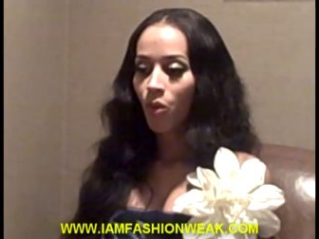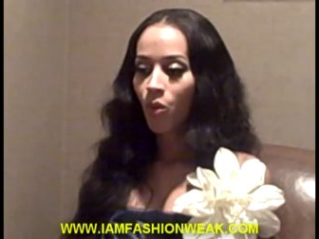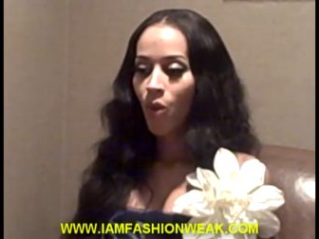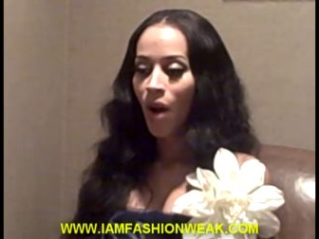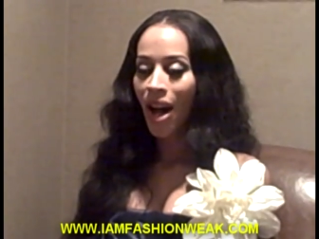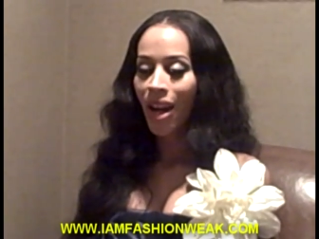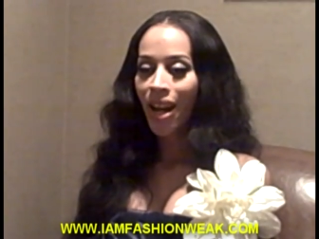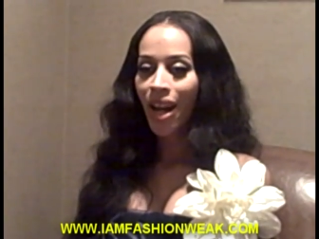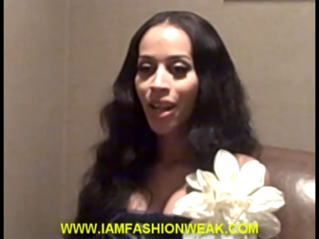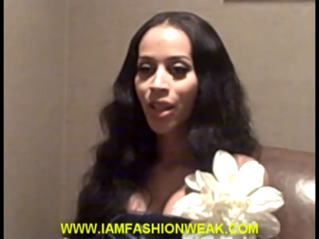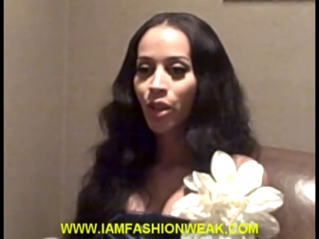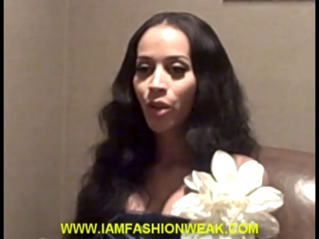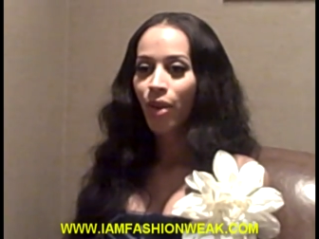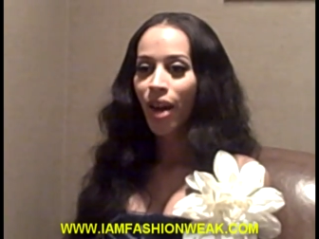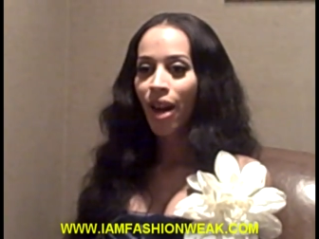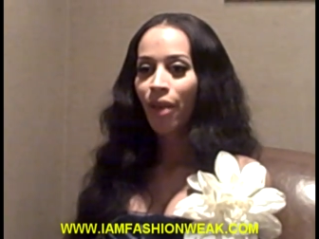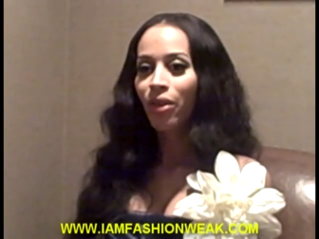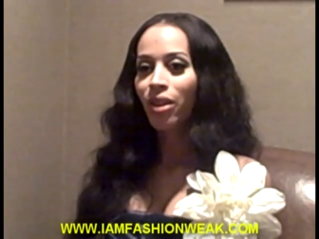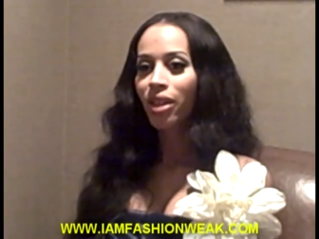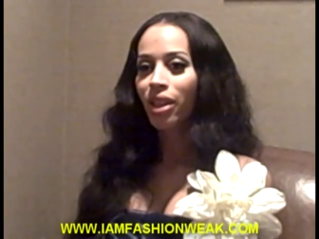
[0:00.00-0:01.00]
why not do
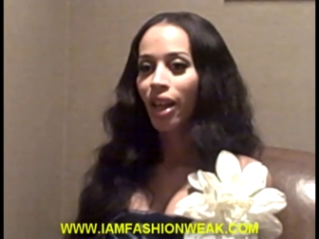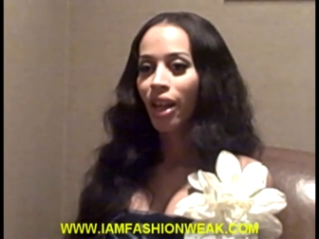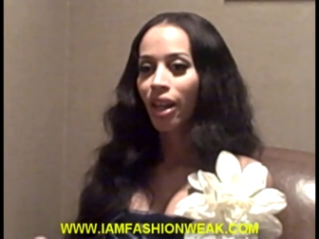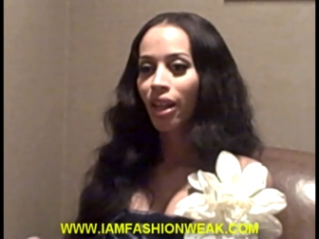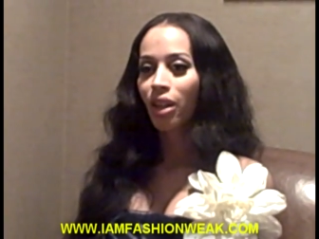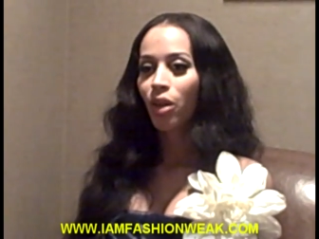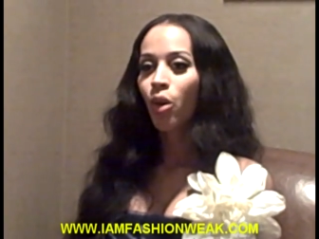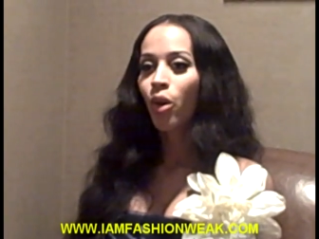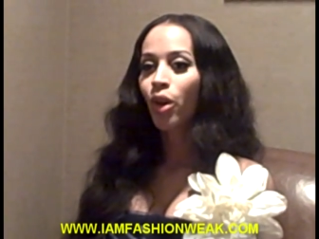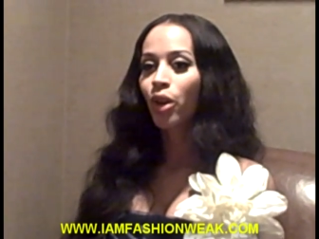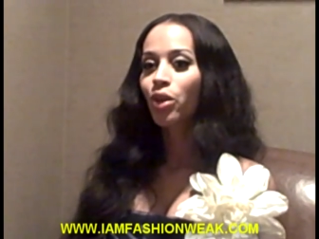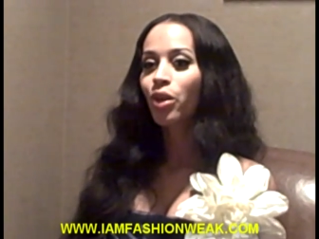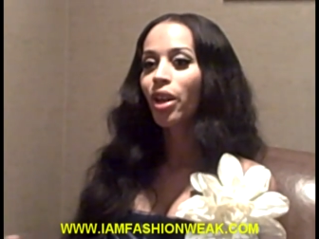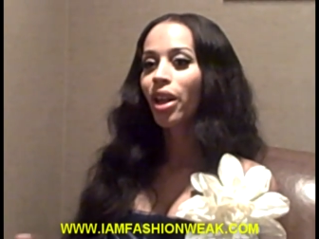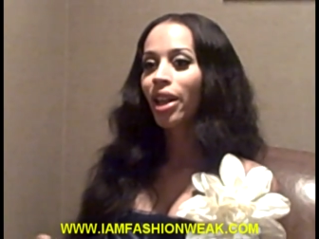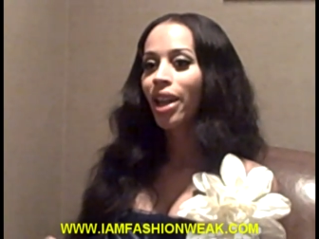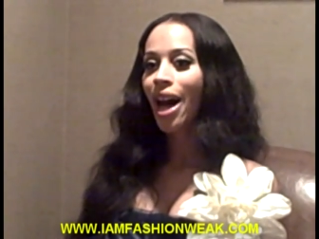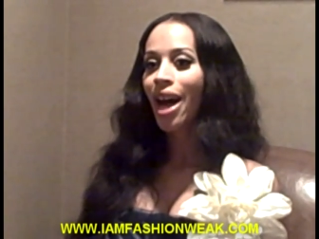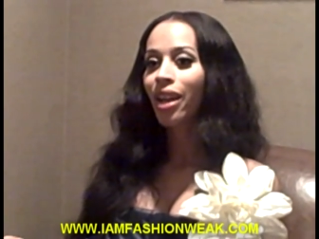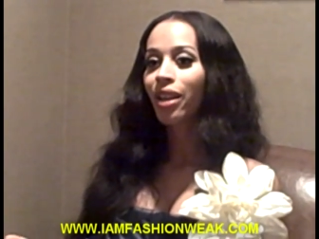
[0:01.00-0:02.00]
everything or
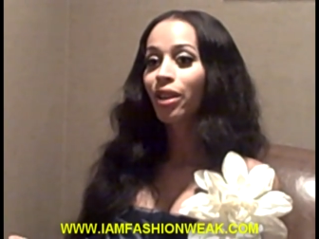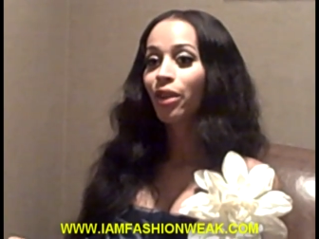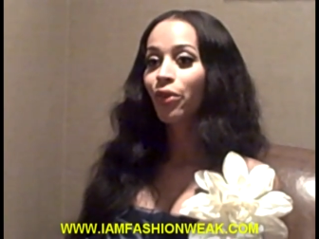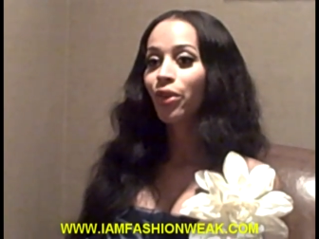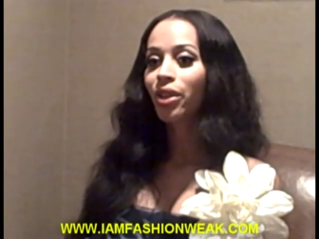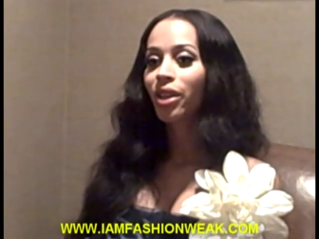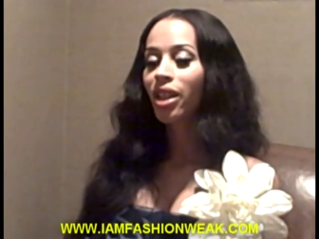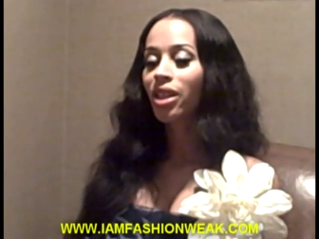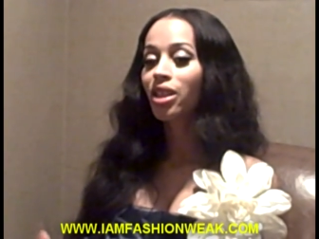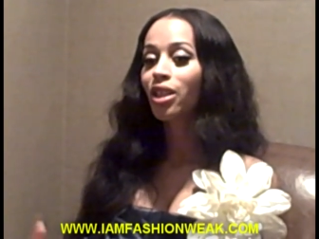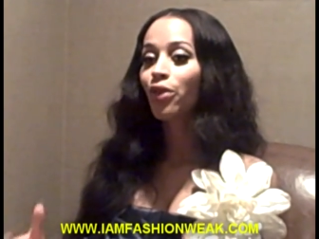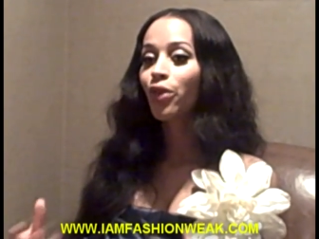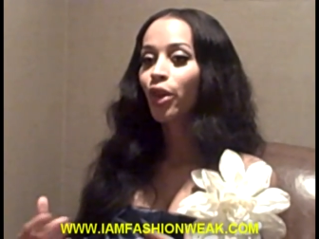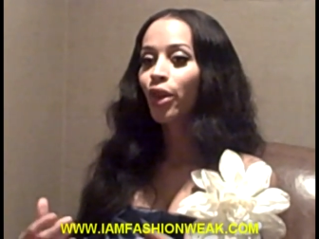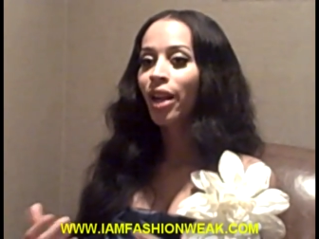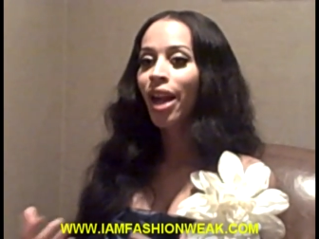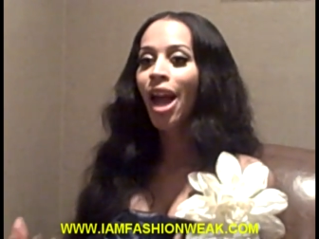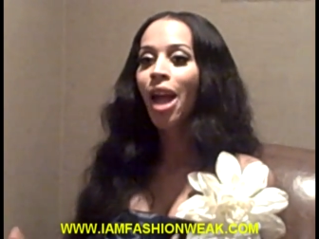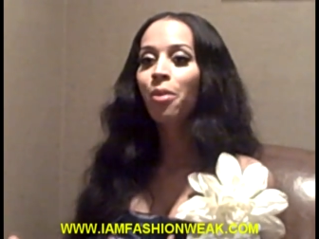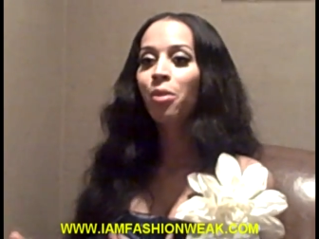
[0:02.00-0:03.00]
a lot of different things if
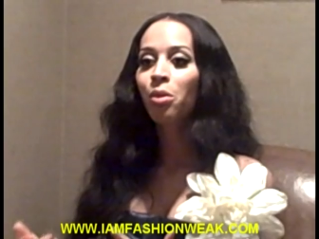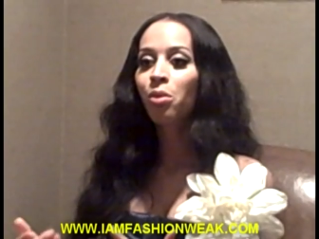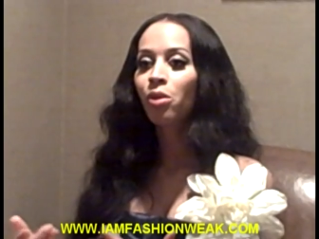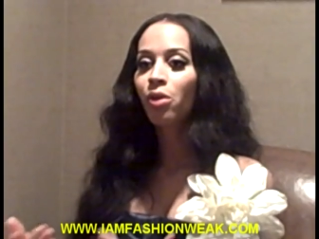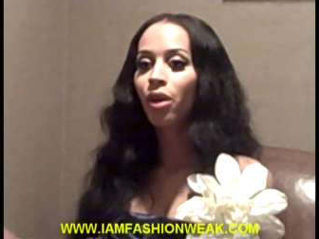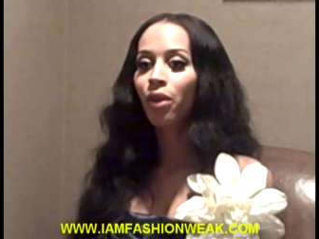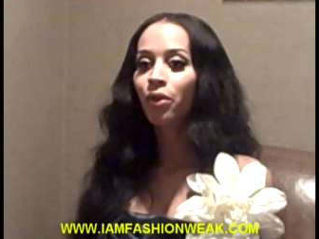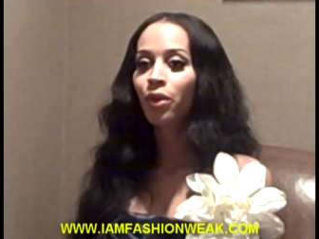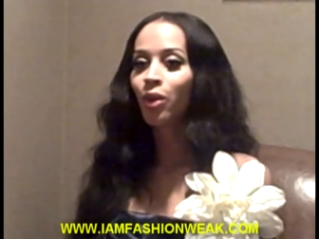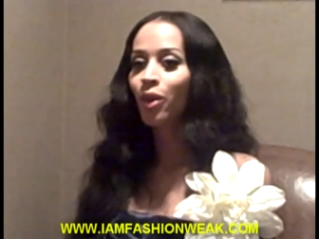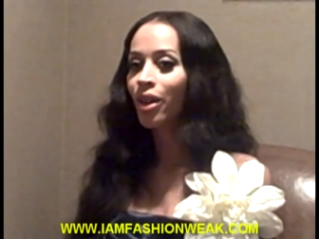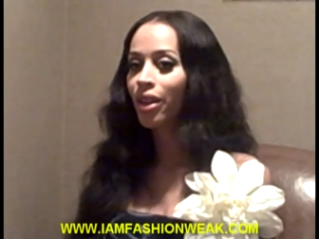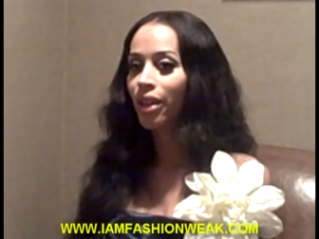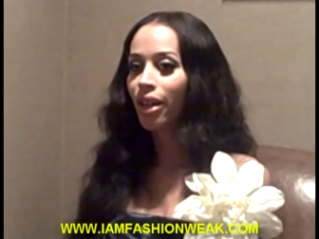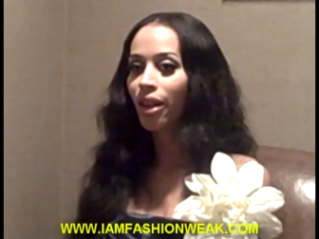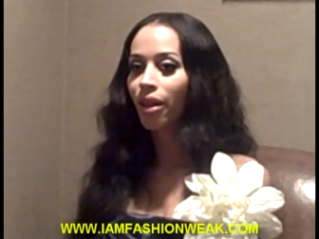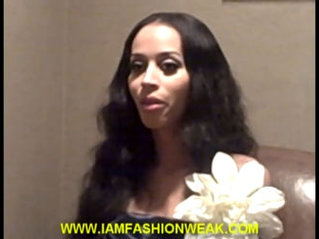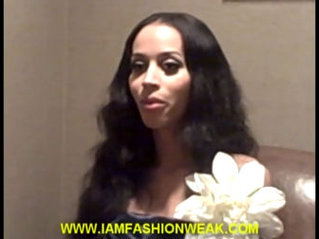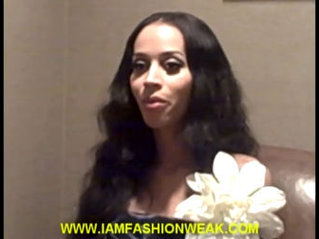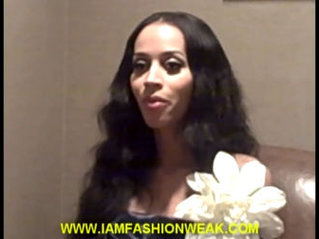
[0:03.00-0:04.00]
you're capable of doing
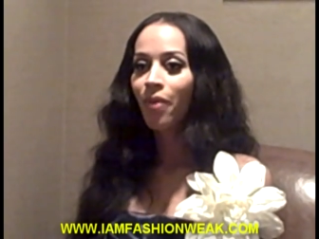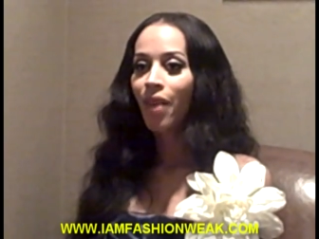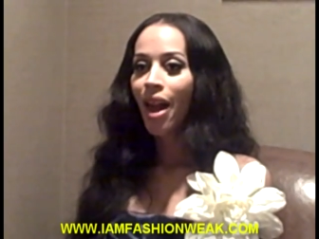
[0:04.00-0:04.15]
that?